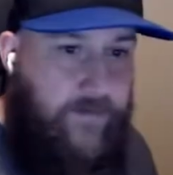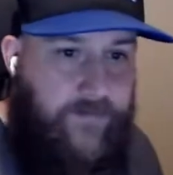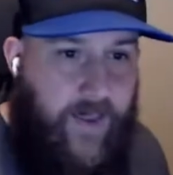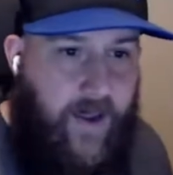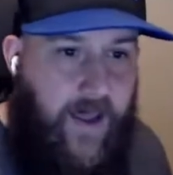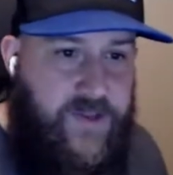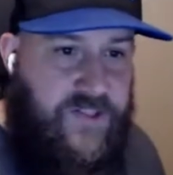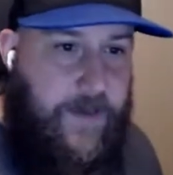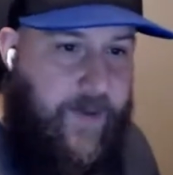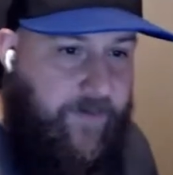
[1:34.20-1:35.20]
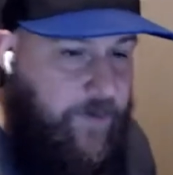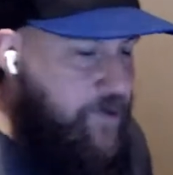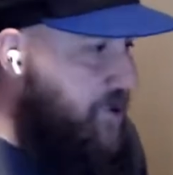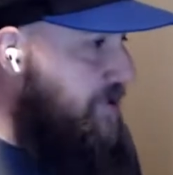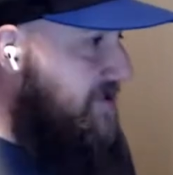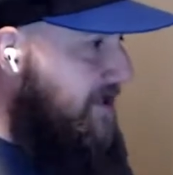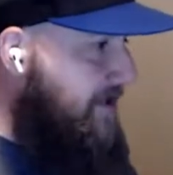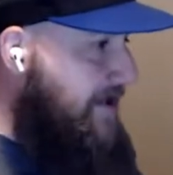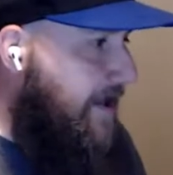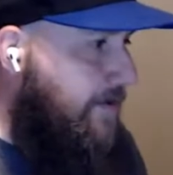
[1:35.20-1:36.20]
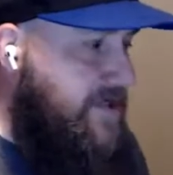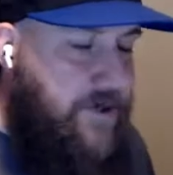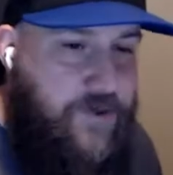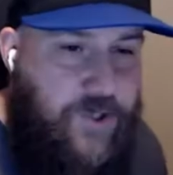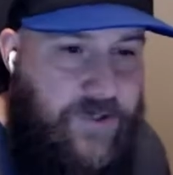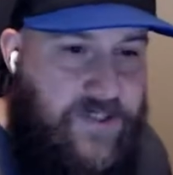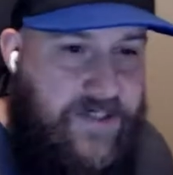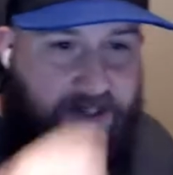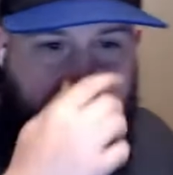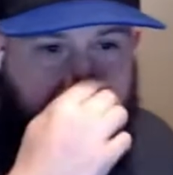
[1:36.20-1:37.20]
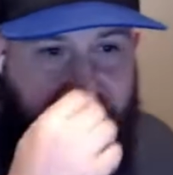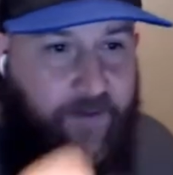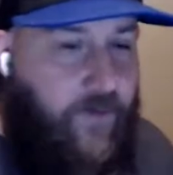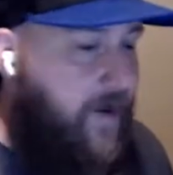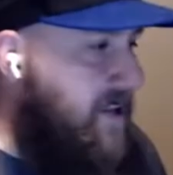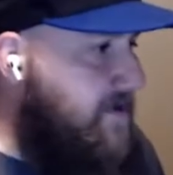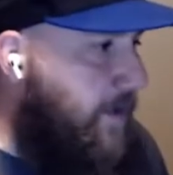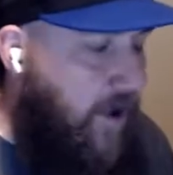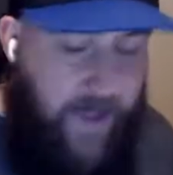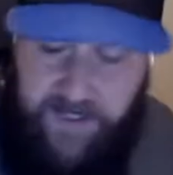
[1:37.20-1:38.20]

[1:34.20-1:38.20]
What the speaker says: I just got back from New Jersey. I was in New Jersey for my kid's ball hockey